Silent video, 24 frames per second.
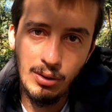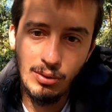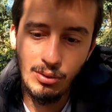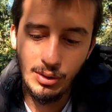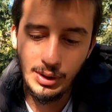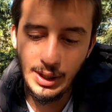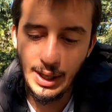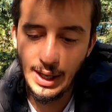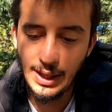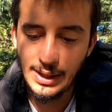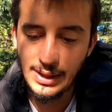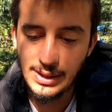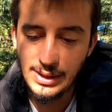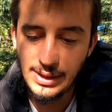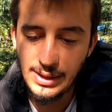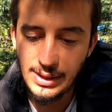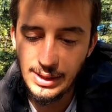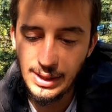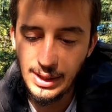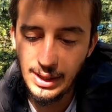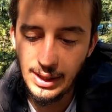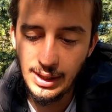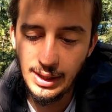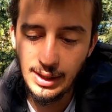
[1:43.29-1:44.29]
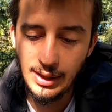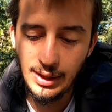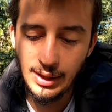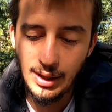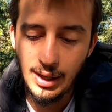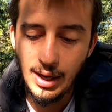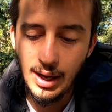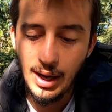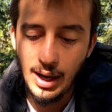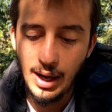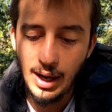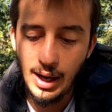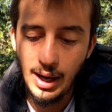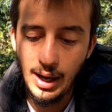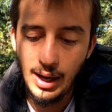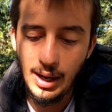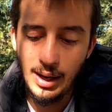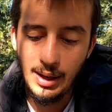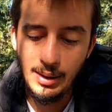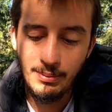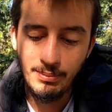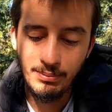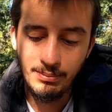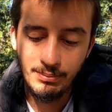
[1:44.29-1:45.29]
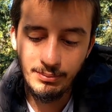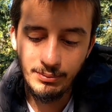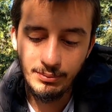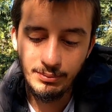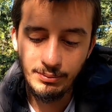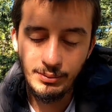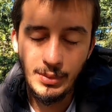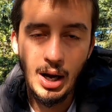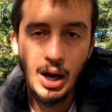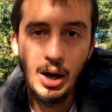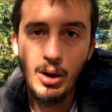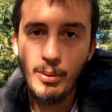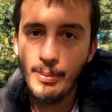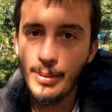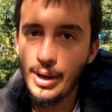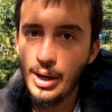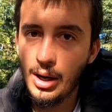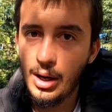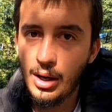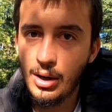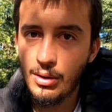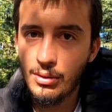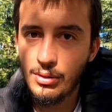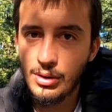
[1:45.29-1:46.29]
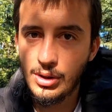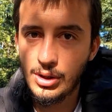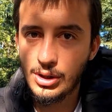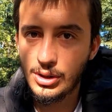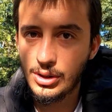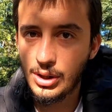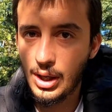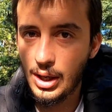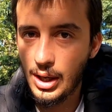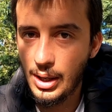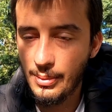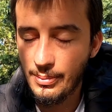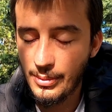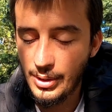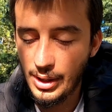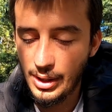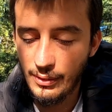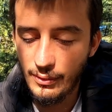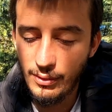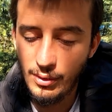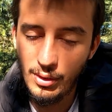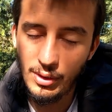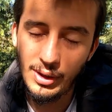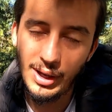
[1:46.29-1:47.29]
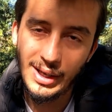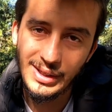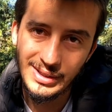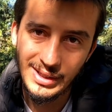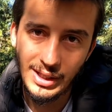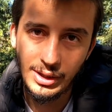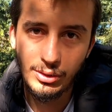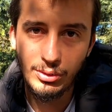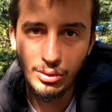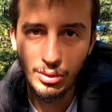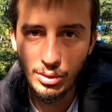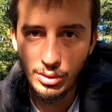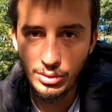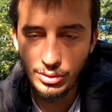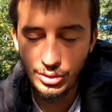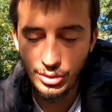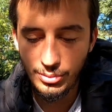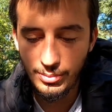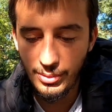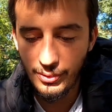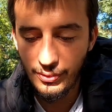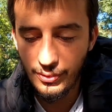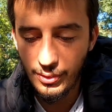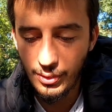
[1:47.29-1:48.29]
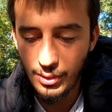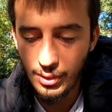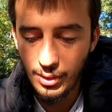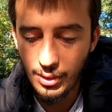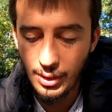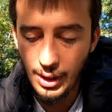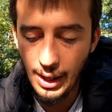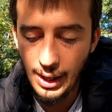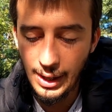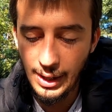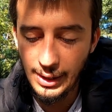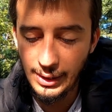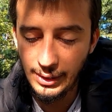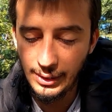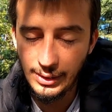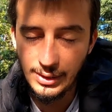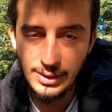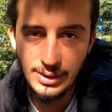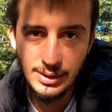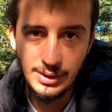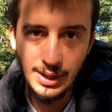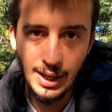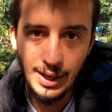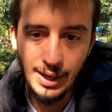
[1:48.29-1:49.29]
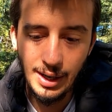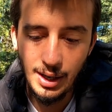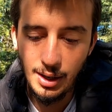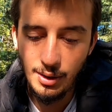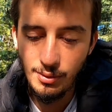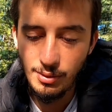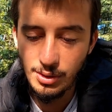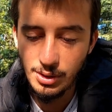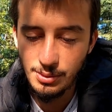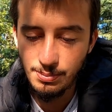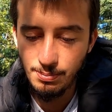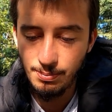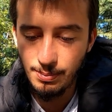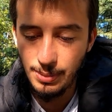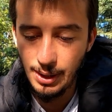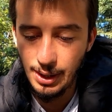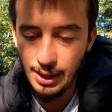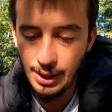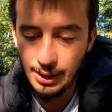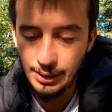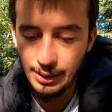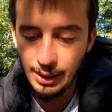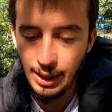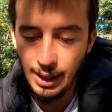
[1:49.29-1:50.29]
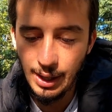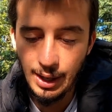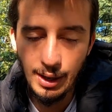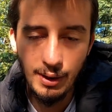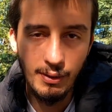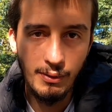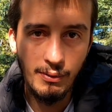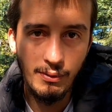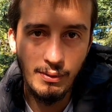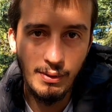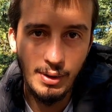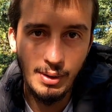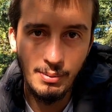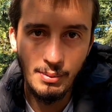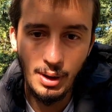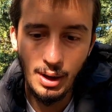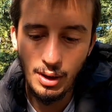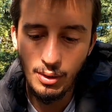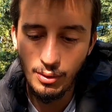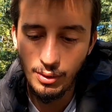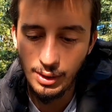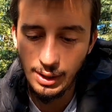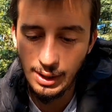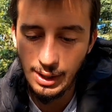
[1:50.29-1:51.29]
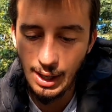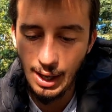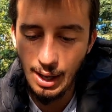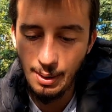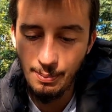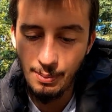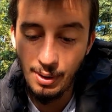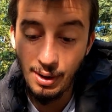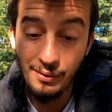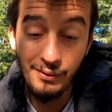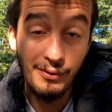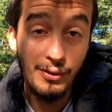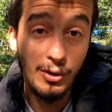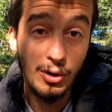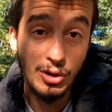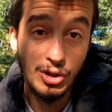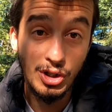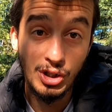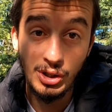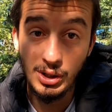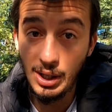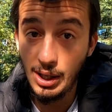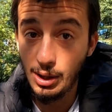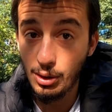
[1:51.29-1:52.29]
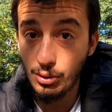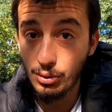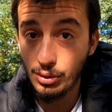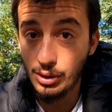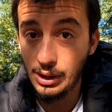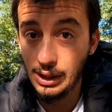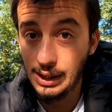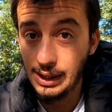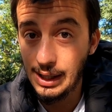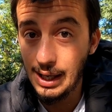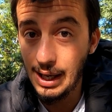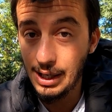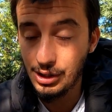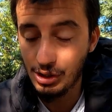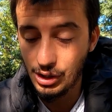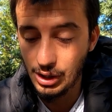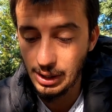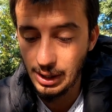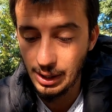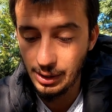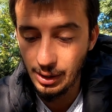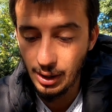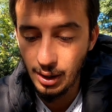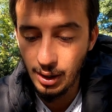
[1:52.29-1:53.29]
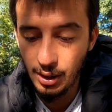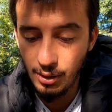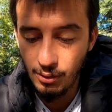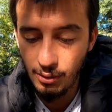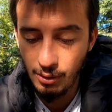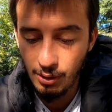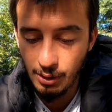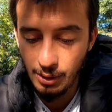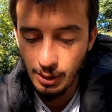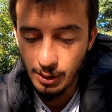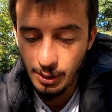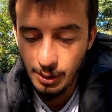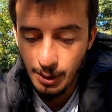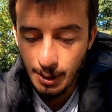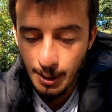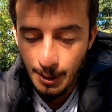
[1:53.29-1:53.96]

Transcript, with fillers: you can see how many hours I'm gonna work, as I told you before. And it's 10 hours, but I have 1 hour gap. Unfortunately I couldn't catch that hour.